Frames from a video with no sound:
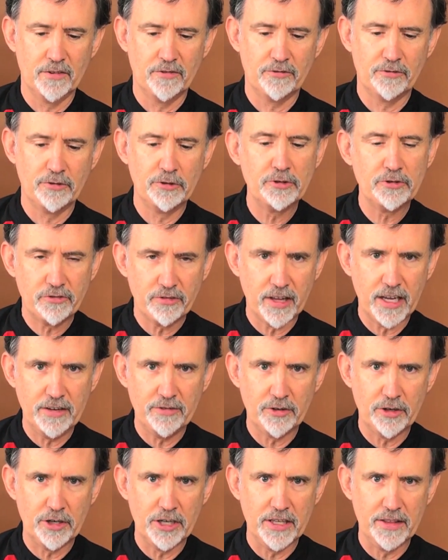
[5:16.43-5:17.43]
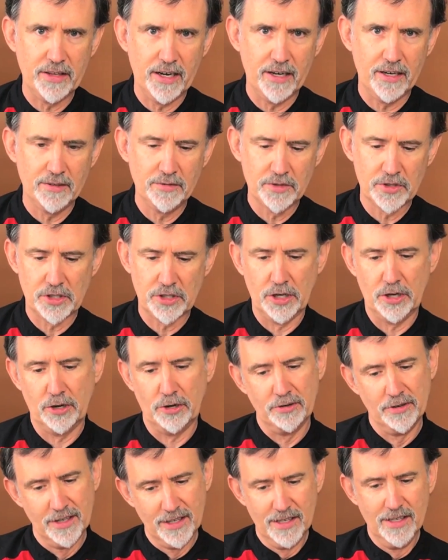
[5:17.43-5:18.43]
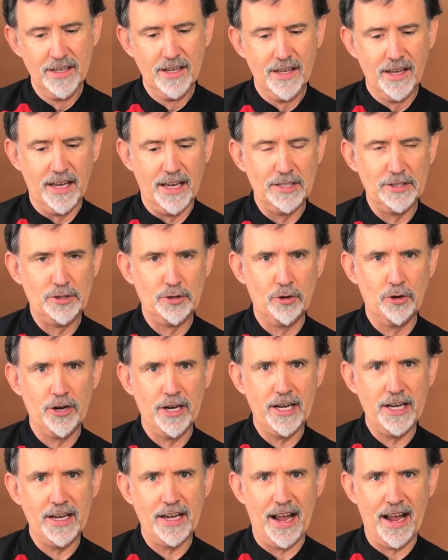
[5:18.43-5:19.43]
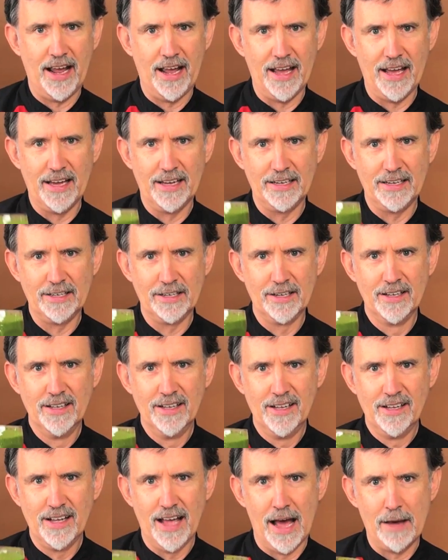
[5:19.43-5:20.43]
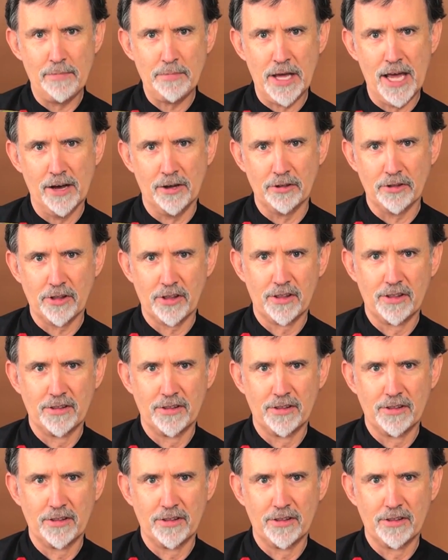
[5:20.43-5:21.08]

fruit flavor in there. So enjoy and happy health.